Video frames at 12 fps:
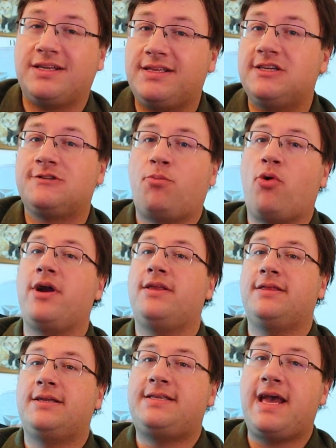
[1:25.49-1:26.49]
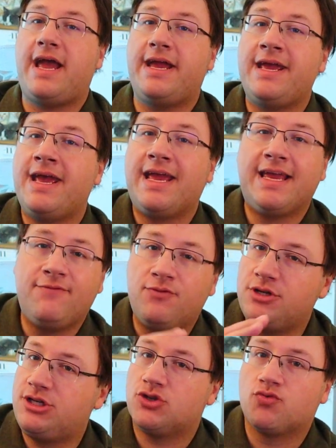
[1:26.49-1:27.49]
At this point in the day, even
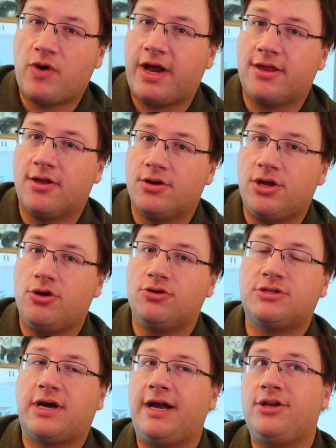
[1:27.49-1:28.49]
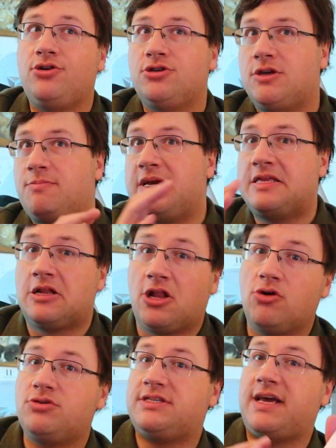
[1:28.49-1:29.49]
with just regular use, I'd usually be in the
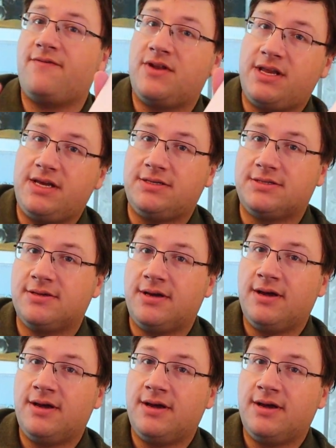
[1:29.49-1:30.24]
low 70s